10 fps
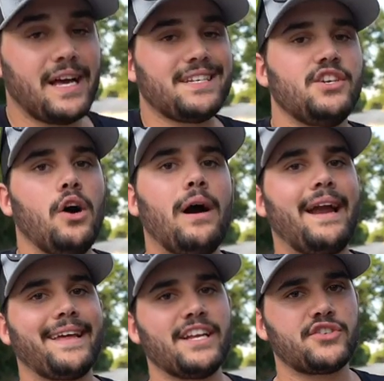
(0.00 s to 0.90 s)
you guys know
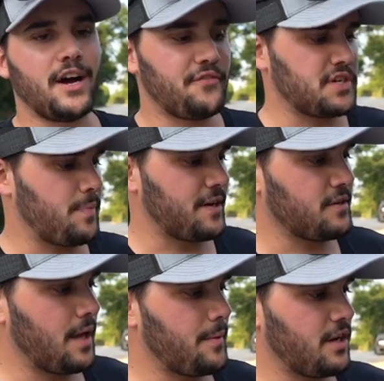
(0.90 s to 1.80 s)
how to catch crawfish
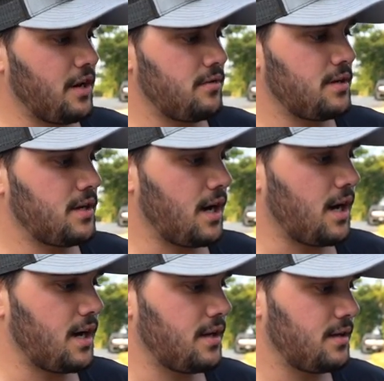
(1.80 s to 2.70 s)
better, let me know.
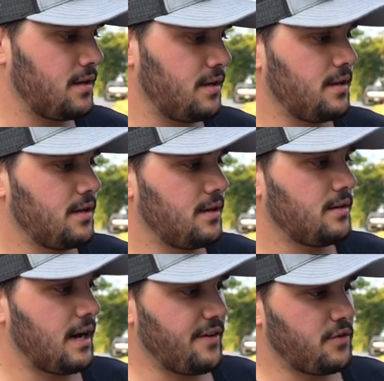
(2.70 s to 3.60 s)
I
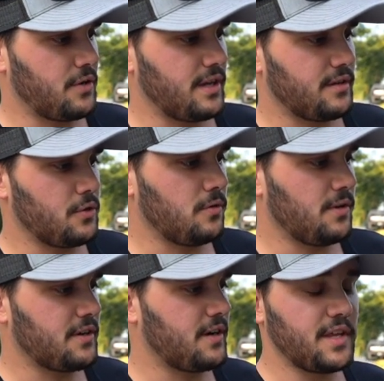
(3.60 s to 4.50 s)
haven't really Googled
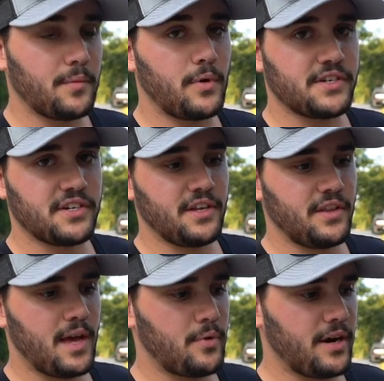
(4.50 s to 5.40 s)
it or anything. Probably should have done
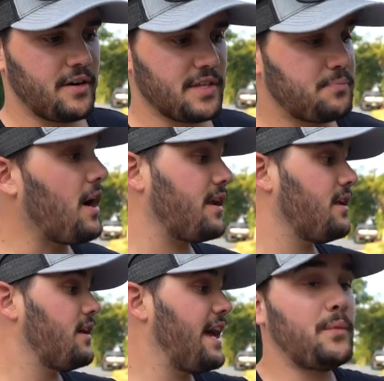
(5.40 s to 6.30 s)
that prior to this. But
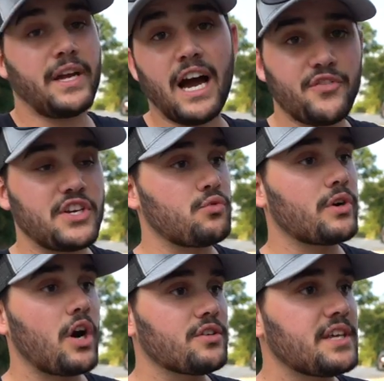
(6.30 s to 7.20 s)
hey, we caught fish.
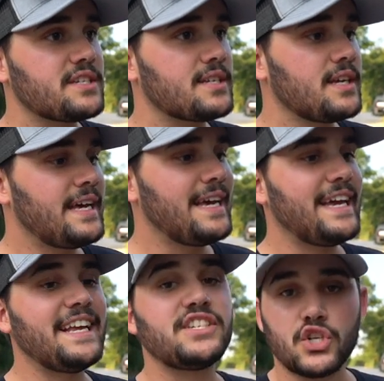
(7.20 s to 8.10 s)
Regardless,
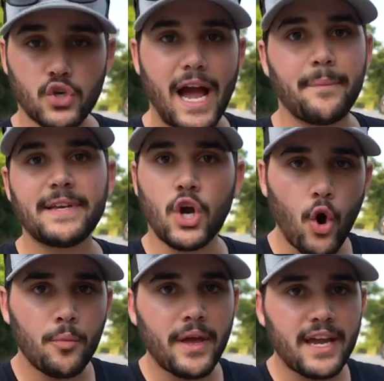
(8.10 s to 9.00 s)
it's a trap. It's
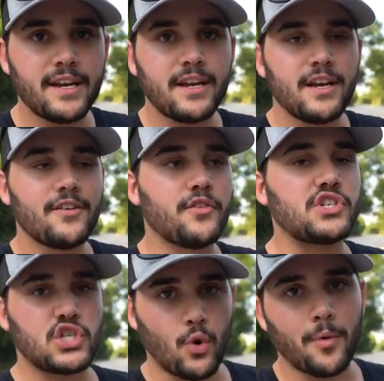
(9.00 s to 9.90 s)
homemade
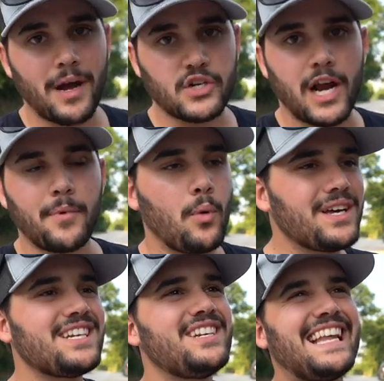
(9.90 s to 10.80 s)
versus store-bought trap. It
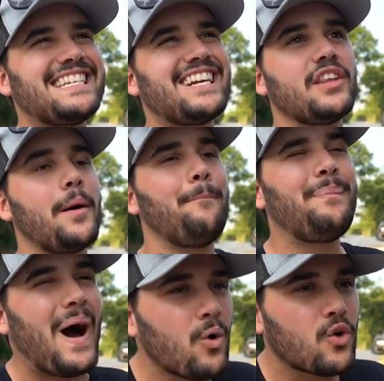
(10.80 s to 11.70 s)
wasn't necessarily
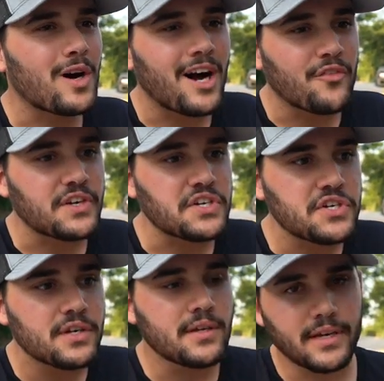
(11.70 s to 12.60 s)
about
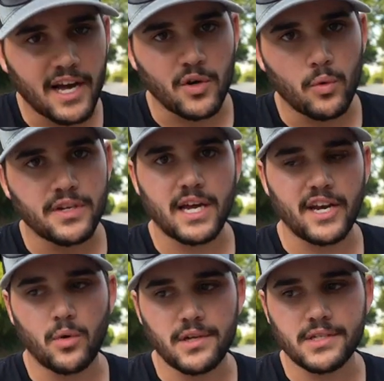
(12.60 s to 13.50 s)
crawfish. Kind of was,
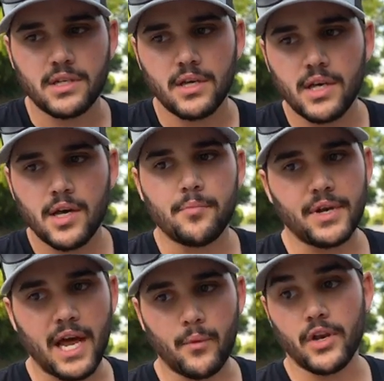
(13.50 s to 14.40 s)
kind of wasn't.
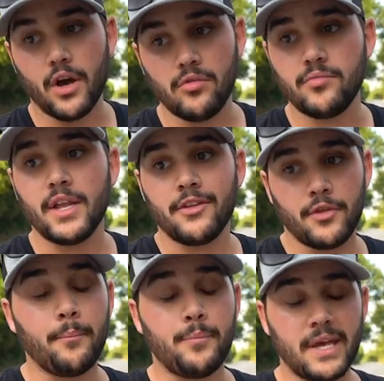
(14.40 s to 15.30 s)
But now we know
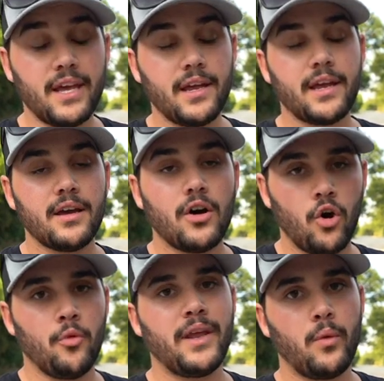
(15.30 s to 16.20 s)
the big
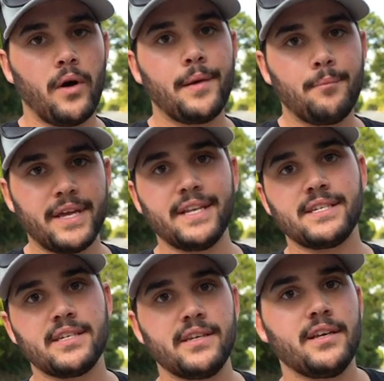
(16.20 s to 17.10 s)
homemade one
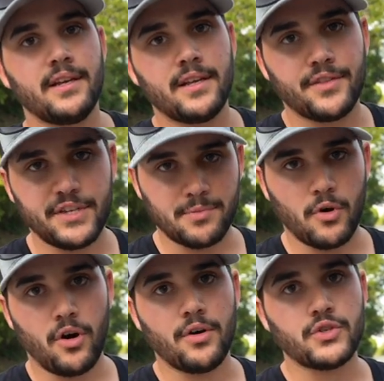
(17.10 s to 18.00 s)
beats the
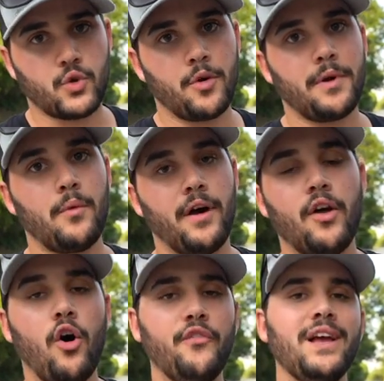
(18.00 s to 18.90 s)
small store-bought one.
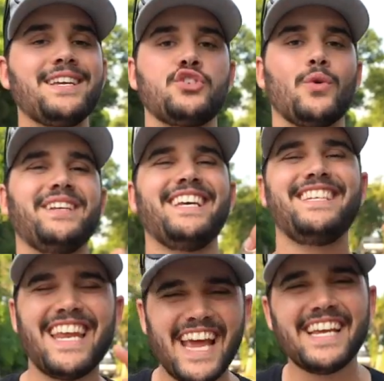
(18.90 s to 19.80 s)
Hopefully you guys enjoyed
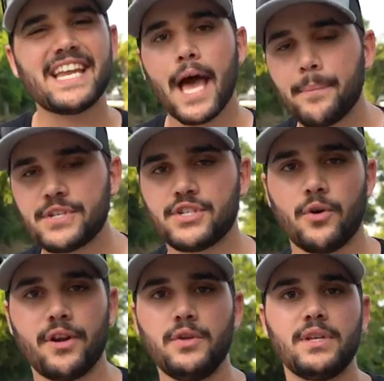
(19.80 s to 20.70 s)
today's
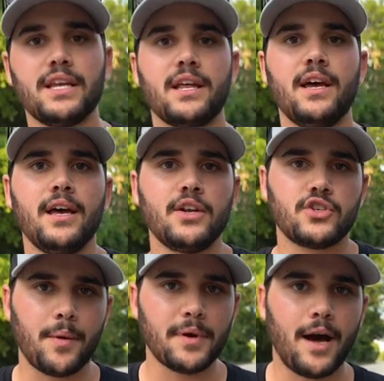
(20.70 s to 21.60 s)
episode. If you did,
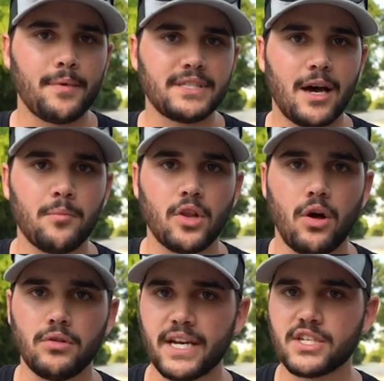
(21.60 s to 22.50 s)
drop a comment down
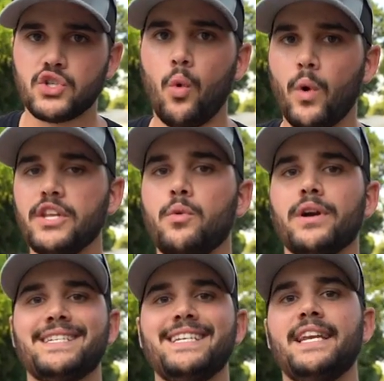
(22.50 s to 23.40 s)
below. Let us know what you want
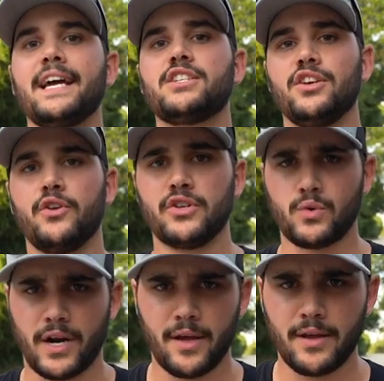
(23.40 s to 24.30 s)
to see next on the Googan
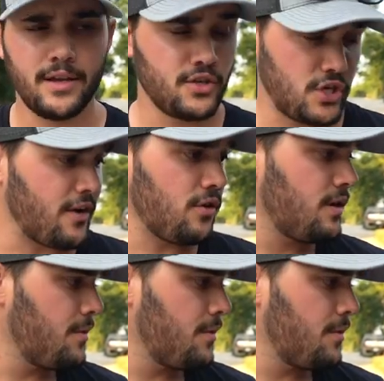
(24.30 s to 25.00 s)
Squad channel.